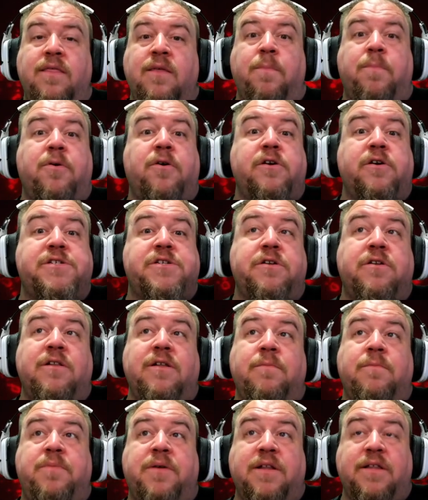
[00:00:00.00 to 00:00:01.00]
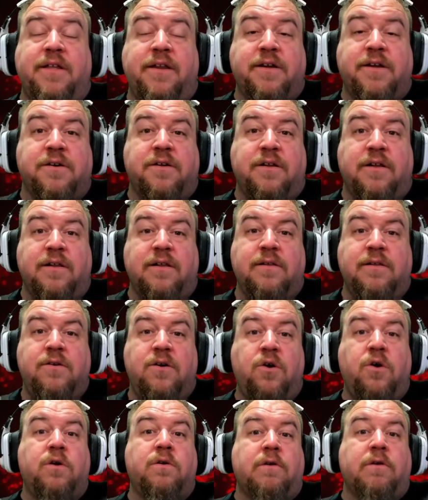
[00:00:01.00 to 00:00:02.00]
the personal and political
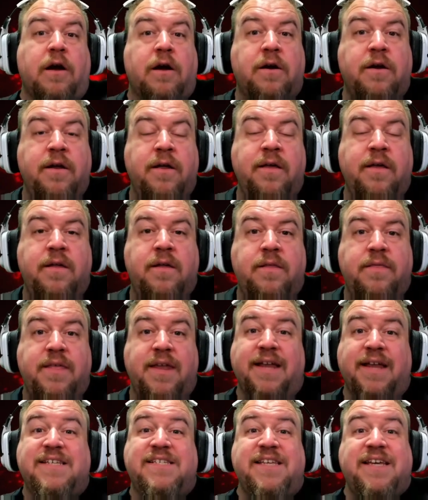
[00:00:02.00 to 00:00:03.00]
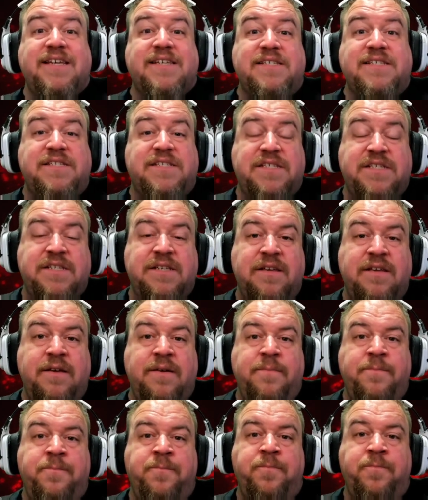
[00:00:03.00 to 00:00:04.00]
horror that exists
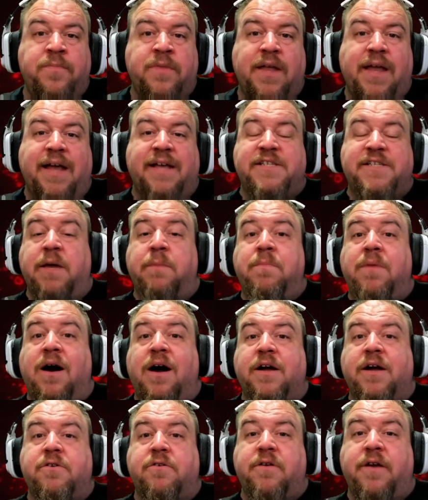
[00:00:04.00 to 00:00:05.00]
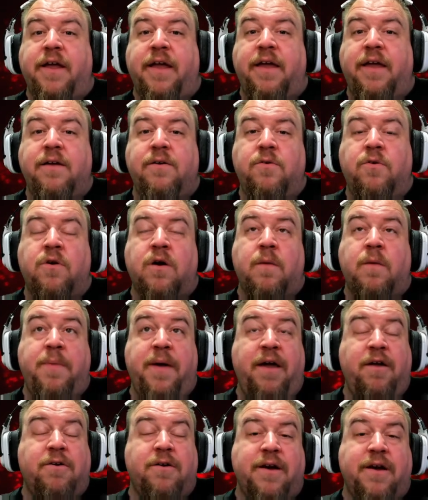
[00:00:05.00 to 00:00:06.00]
as a mockery or a
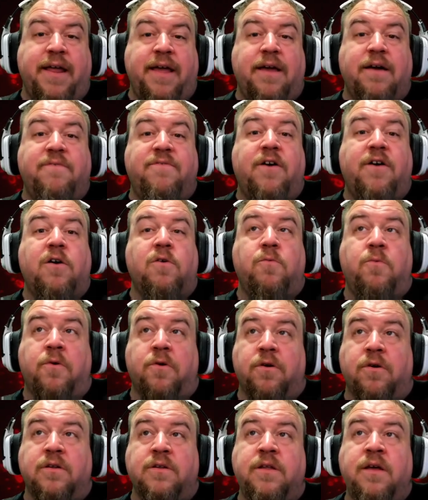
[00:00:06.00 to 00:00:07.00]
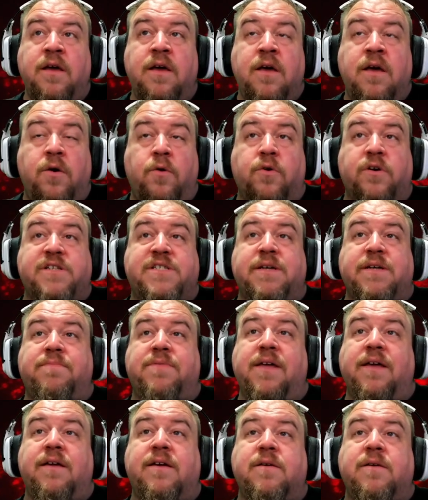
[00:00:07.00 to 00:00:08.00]
parody of our world or
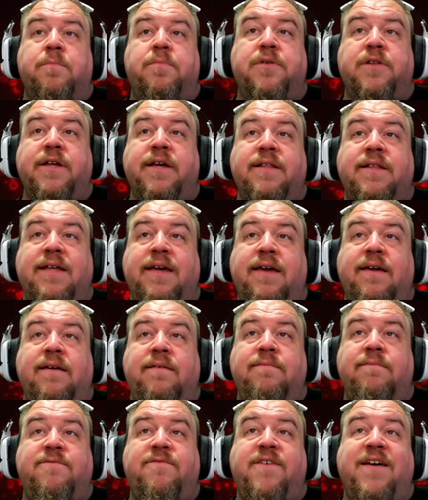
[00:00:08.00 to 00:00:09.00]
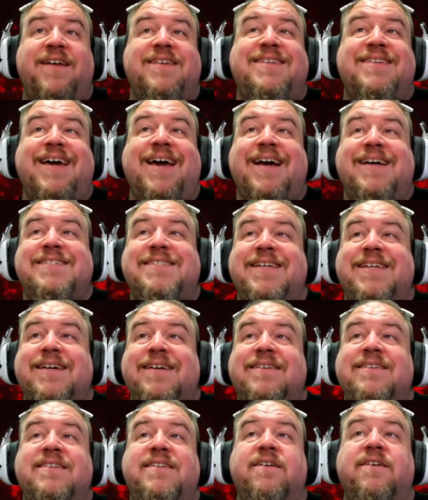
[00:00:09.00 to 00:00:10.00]
something completely
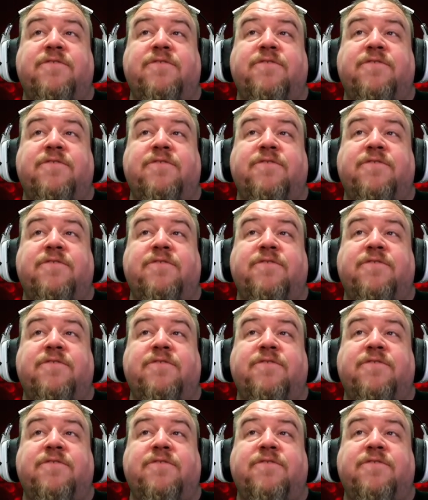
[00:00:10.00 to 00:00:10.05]
fantastic and